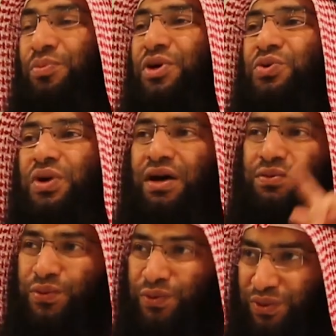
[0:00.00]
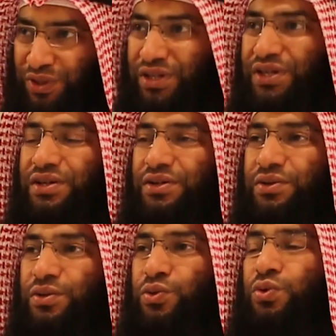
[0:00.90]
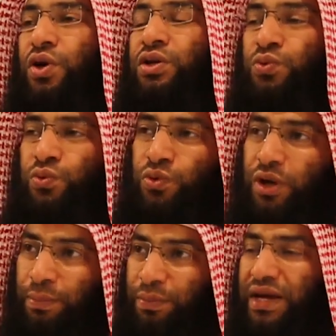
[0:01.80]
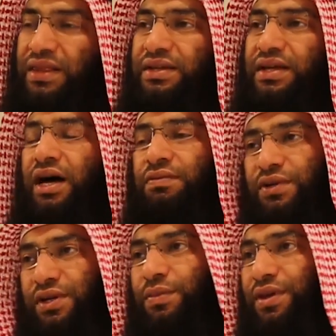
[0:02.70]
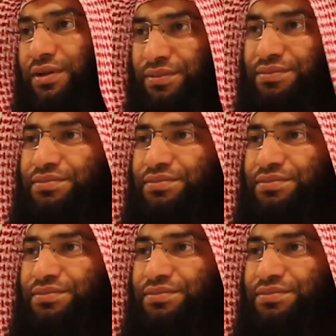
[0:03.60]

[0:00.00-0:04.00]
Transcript: But you have to continue uh, to make the day after Ramadan.